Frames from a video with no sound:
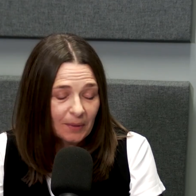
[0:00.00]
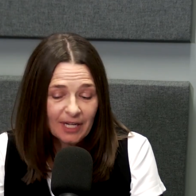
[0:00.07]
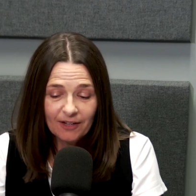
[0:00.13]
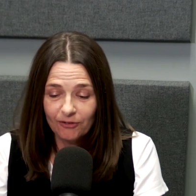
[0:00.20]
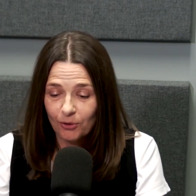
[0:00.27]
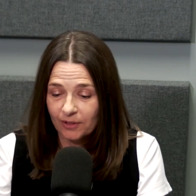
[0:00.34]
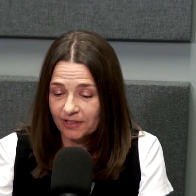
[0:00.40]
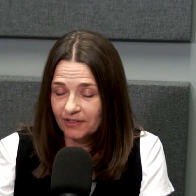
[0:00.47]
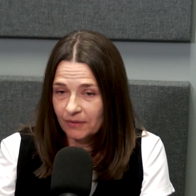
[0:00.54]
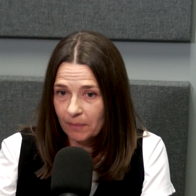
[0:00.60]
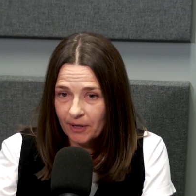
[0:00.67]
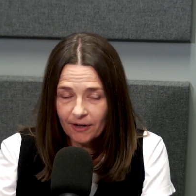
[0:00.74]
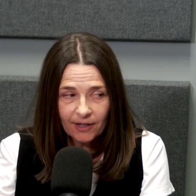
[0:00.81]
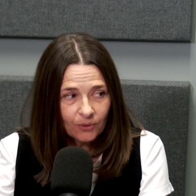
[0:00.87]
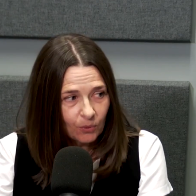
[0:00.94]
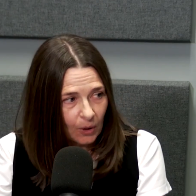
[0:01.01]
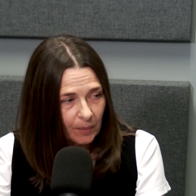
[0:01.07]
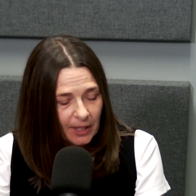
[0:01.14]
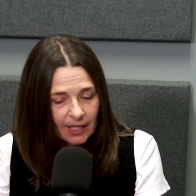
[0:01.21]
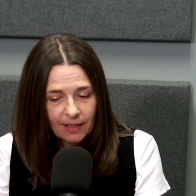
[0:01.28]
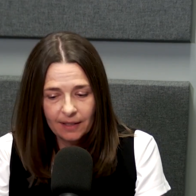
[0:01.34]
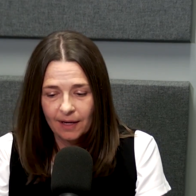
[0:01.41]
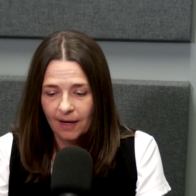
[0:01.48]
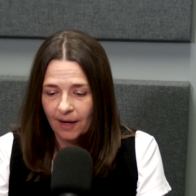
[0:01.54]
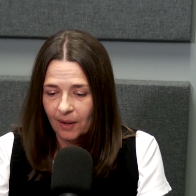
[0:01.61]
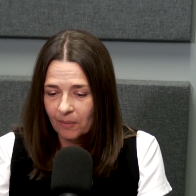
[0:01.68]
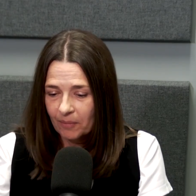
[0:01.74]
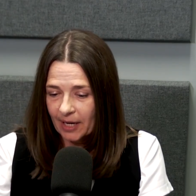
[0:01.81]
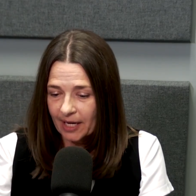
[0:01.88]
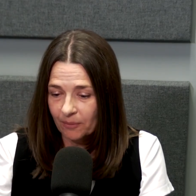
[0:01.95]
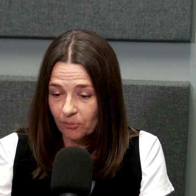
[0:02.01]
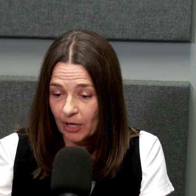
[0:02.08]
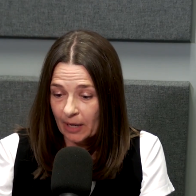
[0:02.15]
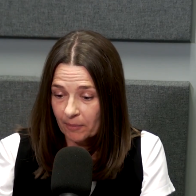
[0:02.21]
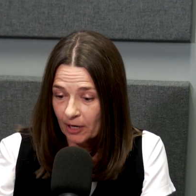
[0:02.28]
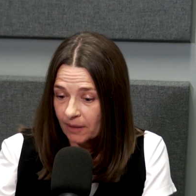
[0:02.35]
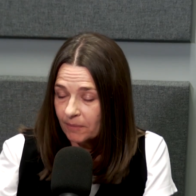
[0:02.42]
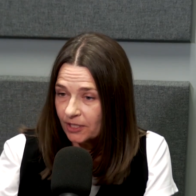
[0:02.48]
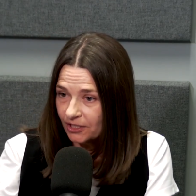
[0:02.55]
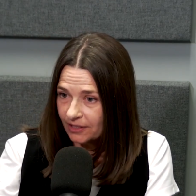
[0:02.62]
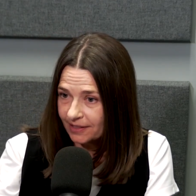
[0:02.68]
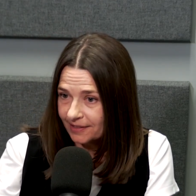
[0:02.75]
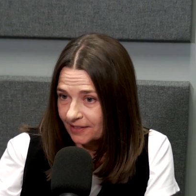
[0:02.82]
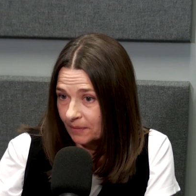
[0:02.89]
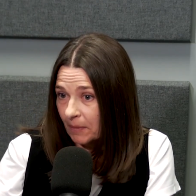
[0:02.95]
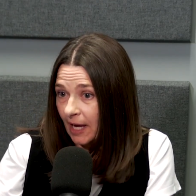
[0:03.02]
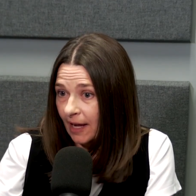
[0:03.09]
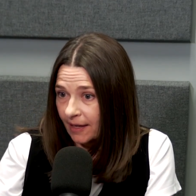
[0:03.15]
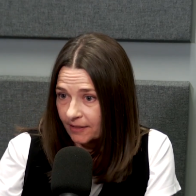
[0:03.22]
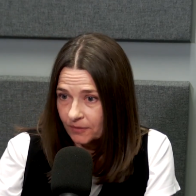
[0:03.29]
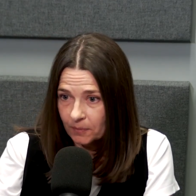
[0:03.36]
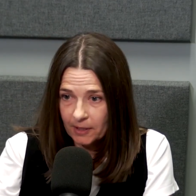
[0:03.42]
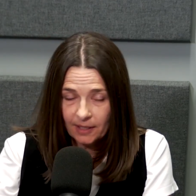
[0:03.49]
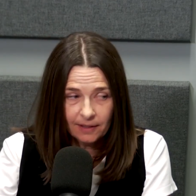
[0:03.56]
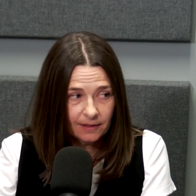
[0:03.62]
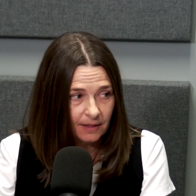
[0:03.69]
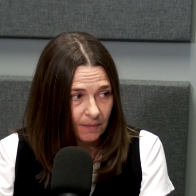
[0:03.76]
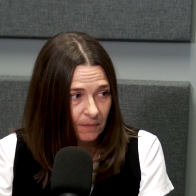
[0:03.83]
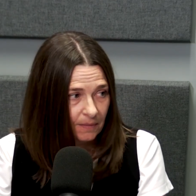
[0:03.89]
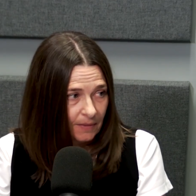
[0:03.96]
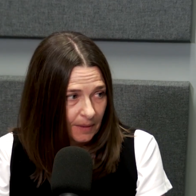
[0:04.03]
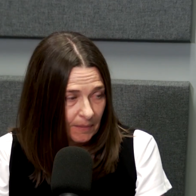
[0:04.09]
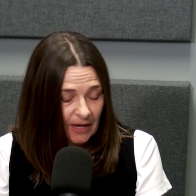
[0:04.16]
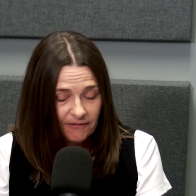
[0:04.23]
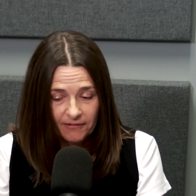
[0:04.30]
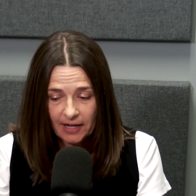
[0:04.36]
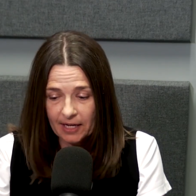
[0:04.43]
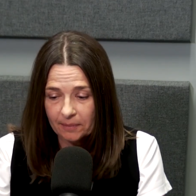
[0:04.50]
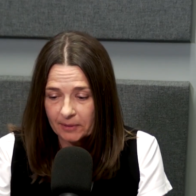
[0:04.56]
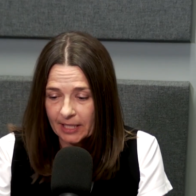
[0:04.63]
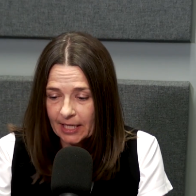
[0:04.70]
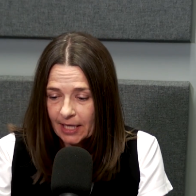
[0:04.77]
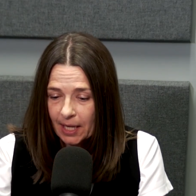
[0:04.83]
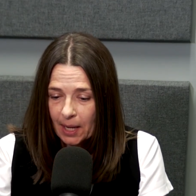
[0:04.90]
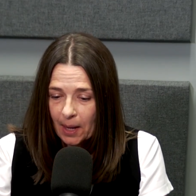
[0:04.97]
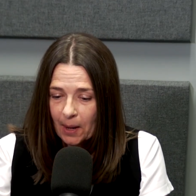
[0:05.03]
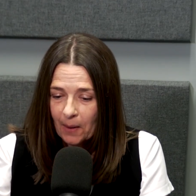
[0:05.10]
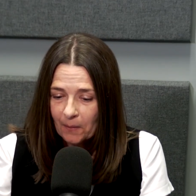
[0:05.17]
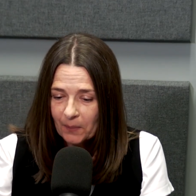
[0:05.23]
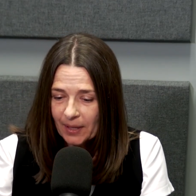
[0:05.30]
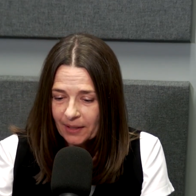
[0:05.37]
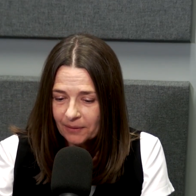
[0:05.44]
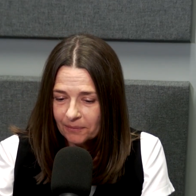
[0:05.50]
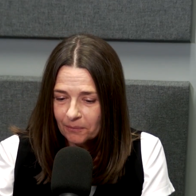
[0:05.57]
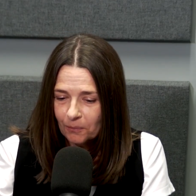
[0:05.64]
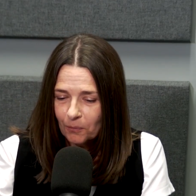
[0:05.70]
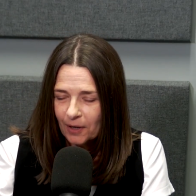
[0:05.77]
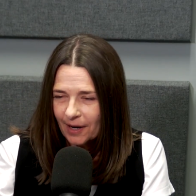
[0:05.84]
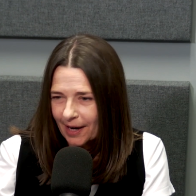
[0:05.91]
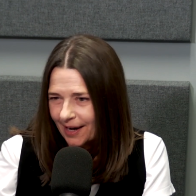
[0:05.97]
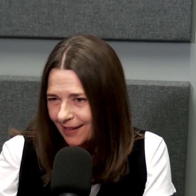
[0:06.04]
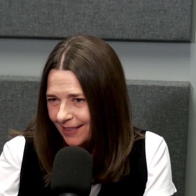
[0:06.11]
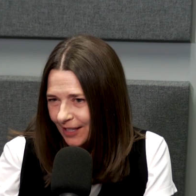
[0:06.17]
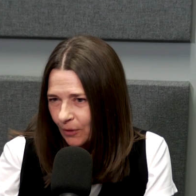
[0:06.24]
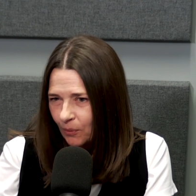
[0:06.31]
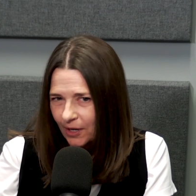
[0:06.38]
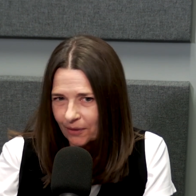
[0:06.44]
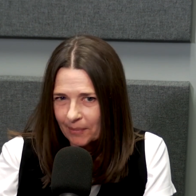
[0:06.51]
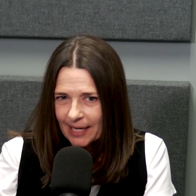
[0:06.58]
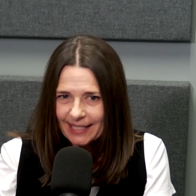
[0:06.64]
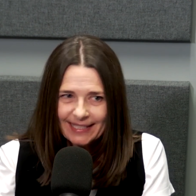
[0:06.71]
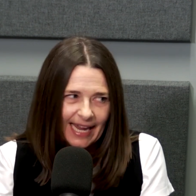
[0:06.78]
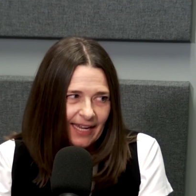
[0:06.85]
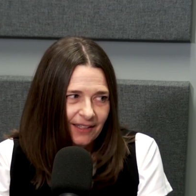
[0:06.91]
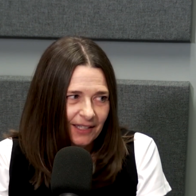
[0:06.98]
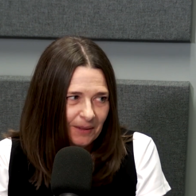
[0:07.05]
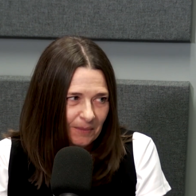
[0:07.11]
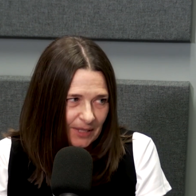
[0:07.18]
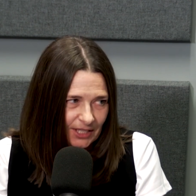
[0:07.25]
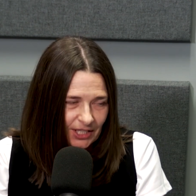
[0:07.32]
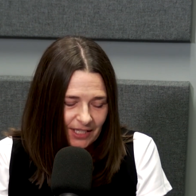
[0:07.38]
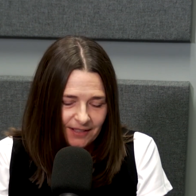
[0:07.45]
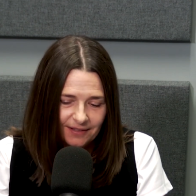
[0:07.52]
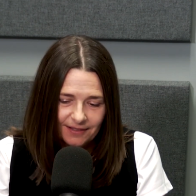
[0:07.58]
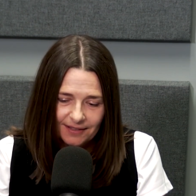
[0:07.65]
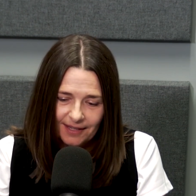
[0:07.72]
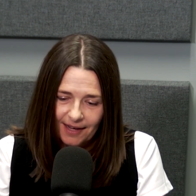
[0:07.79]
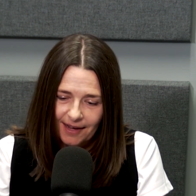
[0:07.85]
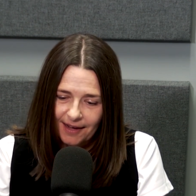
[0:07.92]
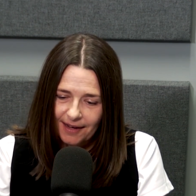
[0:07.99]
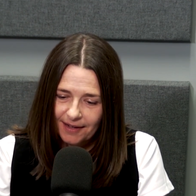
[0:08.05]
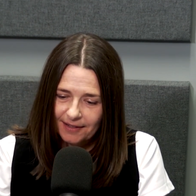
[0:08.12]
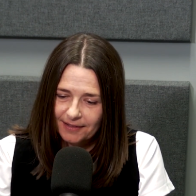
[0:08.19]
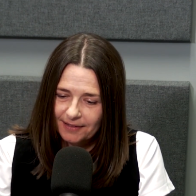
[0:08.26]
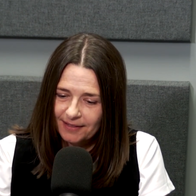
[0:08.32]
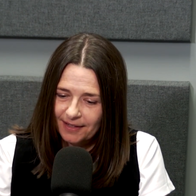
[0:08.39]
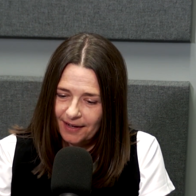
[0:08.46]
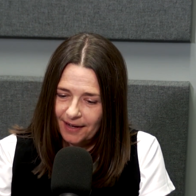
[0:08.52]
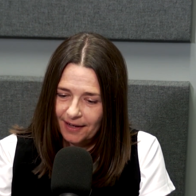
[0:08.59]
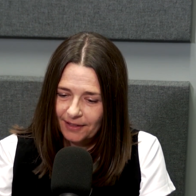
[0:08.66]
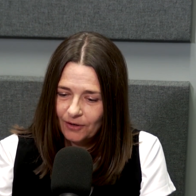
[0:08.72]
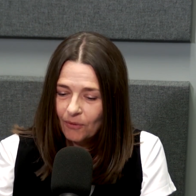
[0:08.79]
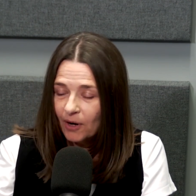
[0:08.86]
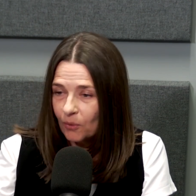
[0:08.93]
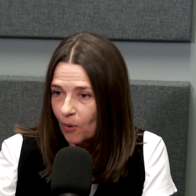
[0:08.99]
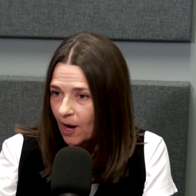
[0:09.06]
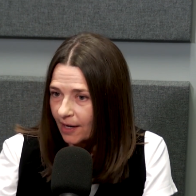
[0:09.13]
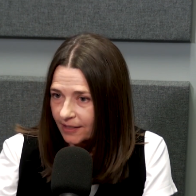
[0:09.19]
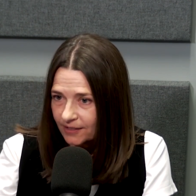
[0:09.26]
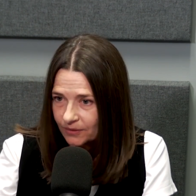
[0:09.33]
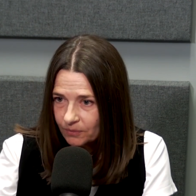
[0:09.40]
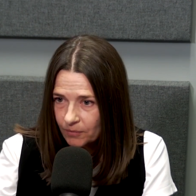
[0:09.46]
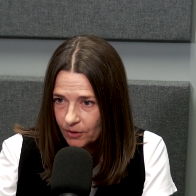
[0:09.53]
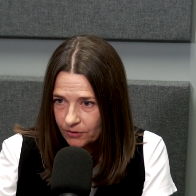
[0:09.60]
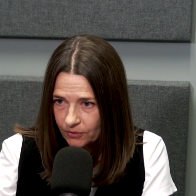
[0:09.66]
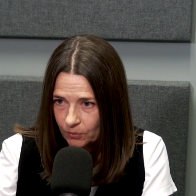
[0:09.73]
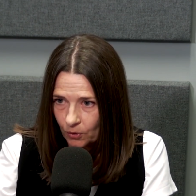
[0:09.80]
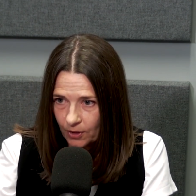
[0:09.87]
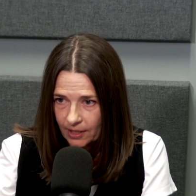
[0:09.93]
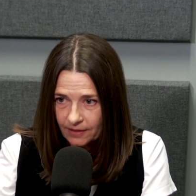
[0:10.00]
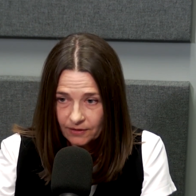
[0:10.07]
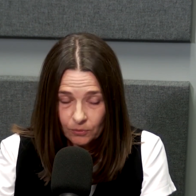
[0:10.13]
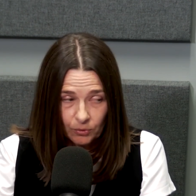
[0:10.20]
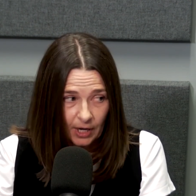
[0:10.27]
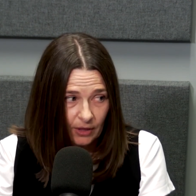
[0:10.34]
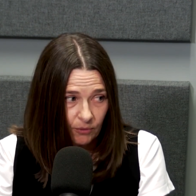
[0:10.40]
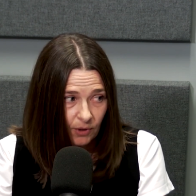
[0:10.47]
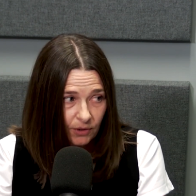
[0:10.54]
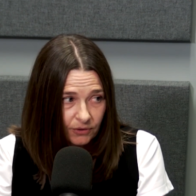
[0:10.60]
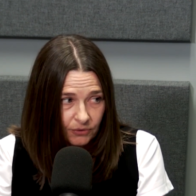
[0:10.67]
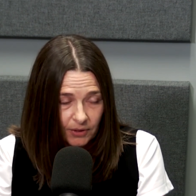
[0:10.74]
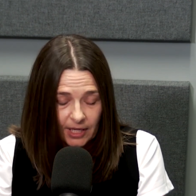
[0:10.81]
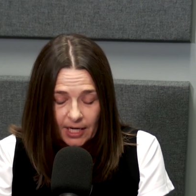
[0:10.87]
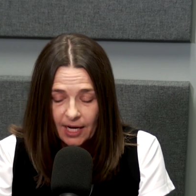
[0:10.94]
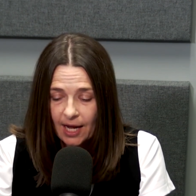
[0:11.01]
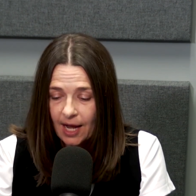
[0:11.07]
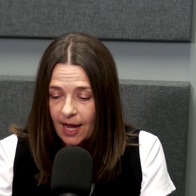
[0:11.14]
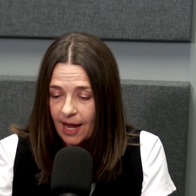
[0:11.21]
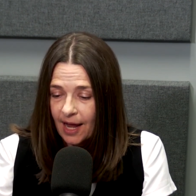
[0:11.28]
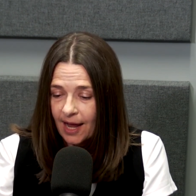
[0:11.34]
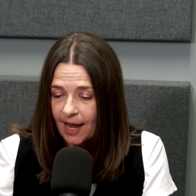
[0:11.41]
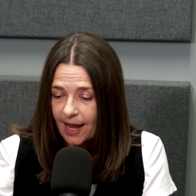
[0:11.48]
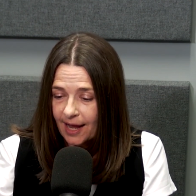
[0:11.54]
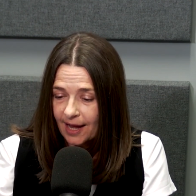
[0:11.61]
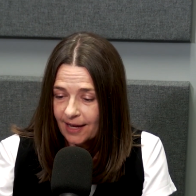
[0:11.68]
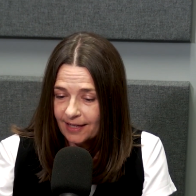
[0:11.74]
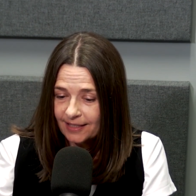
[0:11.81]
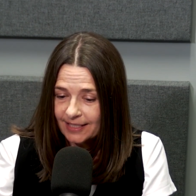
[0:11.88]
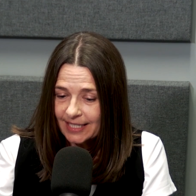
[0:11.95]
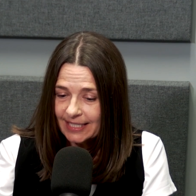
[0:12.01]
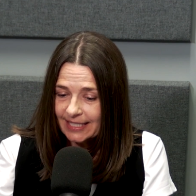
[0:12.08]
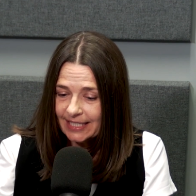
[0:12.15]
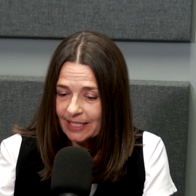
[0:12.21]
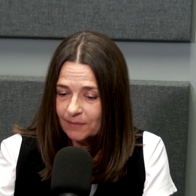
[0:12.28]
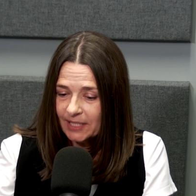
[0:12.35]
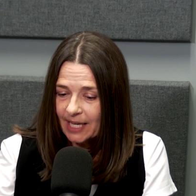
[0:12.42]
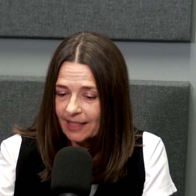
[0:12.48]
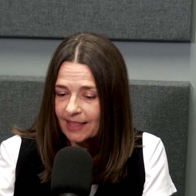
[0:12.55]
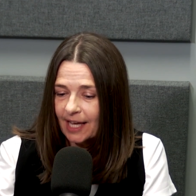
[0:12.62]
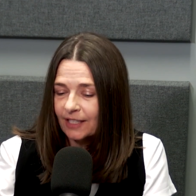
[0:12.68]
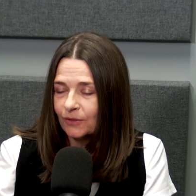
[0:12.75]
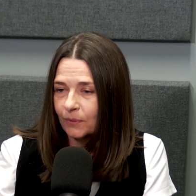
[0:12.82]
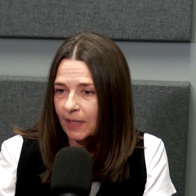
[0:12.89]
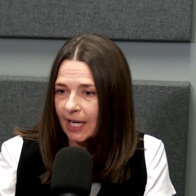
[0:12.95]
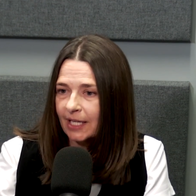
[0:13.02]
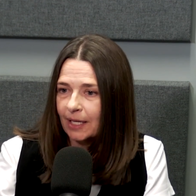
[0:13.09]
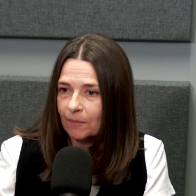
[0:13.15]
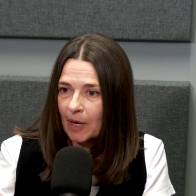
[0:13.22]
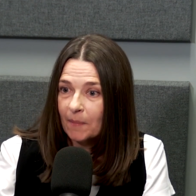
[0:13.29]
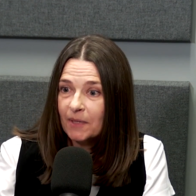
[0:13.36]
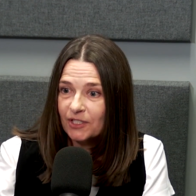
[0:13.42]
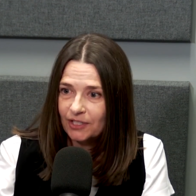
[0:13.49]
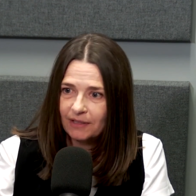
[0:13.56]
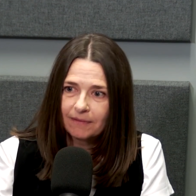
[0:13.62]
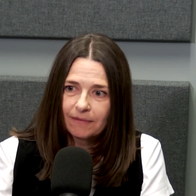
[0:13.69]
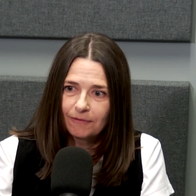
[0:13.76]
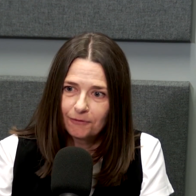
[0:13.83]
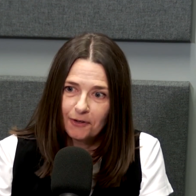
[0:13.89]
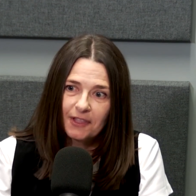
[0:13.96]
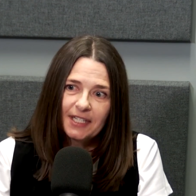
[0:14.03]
of course, as a married woman, my primary mission is to my husband and and my family, but. What, I think, what are my daily missions? And I go on walks most mornings and pray the rosary. And it seems like that's when I get my mission for the